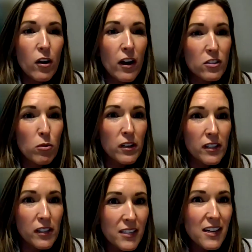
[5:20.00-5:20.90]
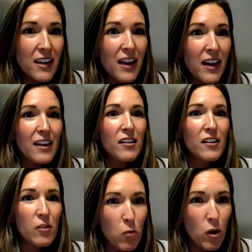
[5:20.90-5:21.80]
as quickly as I
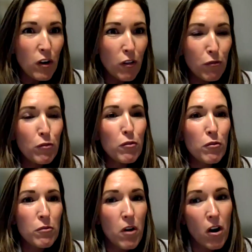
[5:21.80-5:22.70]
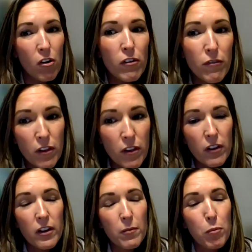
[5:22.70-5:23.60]
can, walk through all of
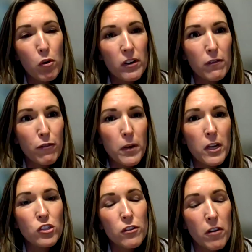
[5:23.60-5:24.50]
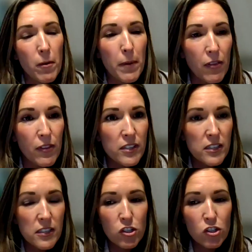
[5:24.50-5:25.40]
the important information about this
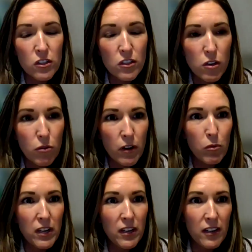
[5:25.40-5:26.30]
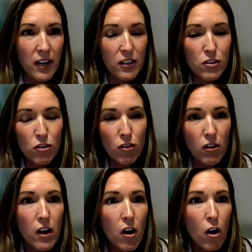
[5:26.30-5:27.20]
decision so that we can
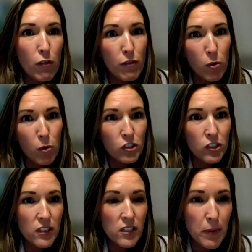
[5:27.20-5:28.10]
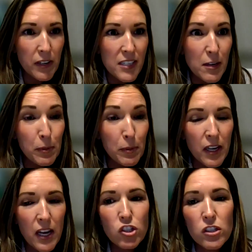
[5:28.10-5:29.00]
answer all of the questions about its
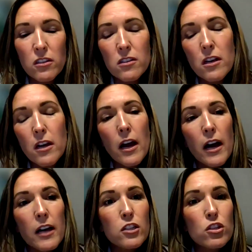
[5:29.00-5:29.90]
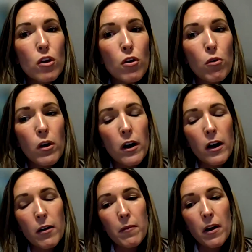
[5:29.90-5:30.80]
implications. And so,
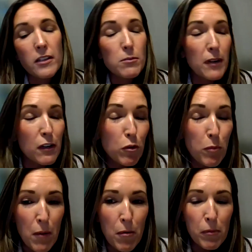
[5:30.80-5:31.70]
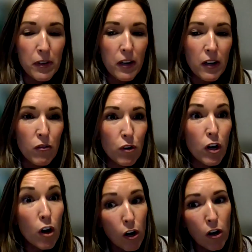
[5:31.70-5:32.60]
as many of you probably
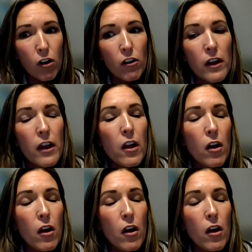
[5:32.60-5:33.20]
recall,